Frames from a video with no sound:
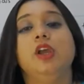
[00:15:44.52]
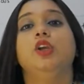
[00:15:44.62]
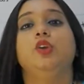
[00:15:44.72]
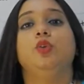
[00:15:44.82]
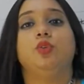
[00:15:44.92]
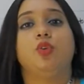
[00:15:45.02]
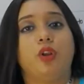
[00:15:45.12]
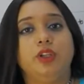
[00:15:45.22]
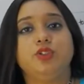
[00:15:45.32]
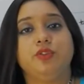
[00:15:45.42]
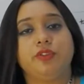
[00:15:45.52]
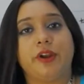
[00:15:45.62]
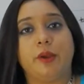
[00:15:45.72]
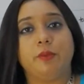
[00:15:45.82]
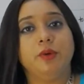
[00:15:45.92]
Your knowledge of
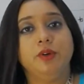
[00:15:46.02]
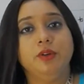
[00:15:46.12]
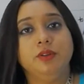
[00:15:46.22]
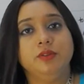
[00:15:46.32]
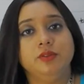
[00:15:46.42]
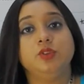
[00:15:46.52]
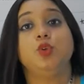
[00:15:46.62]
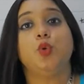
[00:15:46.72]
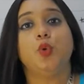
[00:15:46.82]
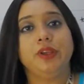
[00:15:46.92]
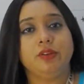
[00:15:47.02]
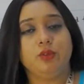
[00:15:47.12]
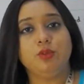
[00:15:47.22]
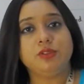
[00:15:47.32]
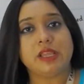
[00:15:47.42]
grammar, knowing the
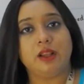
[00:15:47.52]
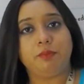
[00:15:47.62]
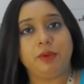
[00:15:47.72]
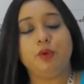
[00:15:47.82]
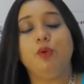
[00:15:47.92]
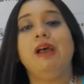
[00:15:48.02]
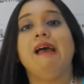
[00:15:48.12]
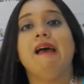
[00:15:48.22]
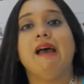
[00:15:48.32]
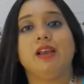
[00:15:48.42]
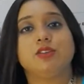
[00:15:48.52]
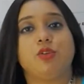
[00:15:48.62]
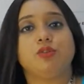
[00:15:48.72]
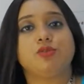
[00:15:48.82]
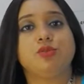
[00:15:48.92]
rules help you, as
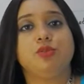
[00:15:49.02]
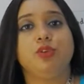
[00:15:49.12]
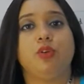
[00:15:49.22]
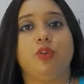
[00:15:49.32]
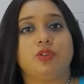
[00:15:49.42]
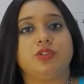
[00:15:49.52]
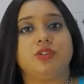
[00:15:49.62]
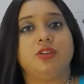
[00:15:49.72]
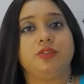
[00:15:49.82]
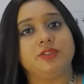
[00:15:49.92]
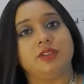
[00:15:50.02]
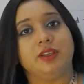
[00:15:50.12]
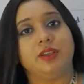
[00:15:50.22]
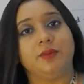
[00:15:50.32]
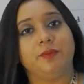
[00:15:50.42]
also your logical
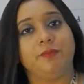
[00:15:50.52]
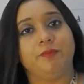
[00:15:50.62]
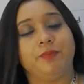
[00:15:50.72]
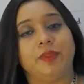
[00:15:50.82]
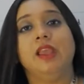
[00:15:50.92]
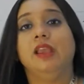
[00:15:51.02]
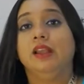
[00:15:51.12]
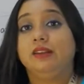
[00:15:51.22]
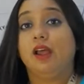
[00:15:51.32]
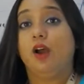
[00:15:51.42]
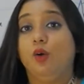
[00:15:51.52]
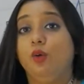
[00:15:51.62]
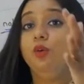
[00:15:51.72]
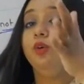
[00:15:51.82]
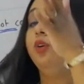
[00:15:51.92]
reasoning. Now,